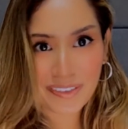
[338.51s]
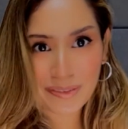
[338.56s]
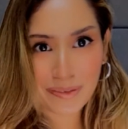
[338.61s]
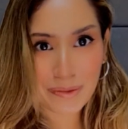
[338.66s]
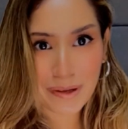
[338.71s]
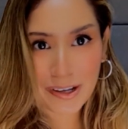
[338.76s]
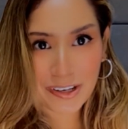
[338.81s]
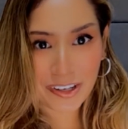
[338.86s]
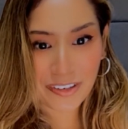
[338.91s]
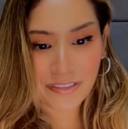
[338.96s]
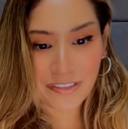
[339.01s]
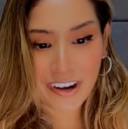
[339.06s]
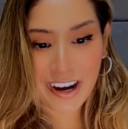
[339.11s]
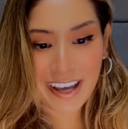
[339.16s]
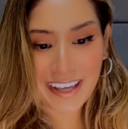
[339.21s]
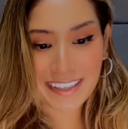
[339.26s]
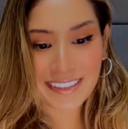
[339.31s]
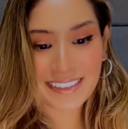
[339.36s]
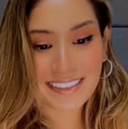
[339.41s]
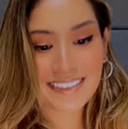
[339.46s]
from all your
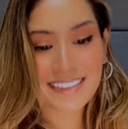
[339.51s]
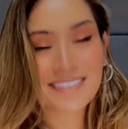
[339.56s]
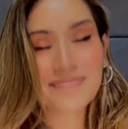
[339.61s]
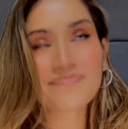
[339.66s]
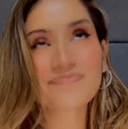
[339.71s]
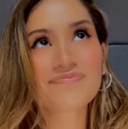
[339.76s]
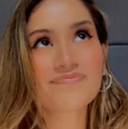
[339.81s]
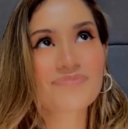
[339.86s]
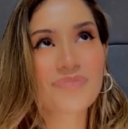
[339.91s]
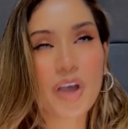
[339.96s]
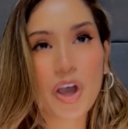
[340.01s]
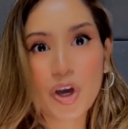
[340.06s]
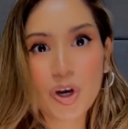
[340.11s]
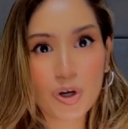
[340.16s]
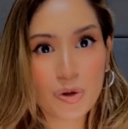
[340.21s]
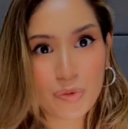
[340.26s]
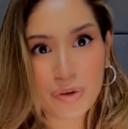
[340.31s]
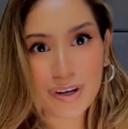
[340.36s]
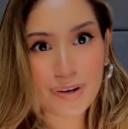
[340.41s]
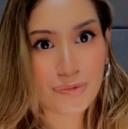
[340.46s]
friends. Who
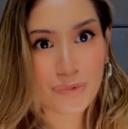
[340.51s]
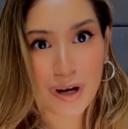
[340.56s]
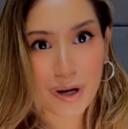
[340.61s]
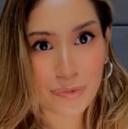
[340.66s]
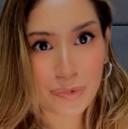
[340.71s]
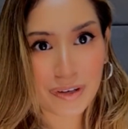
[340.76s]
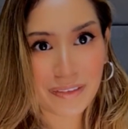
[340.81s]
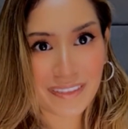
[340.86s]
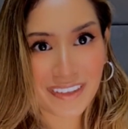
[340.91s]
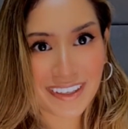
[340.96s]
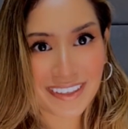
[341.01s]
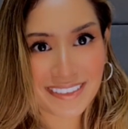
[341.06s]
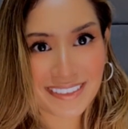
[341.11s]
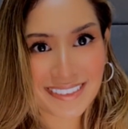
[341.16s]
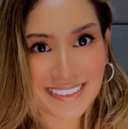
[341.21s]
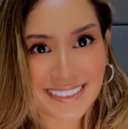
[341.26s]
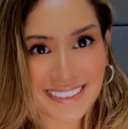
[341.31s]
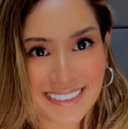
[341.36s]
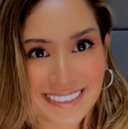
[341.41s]
wouldn't want one of those?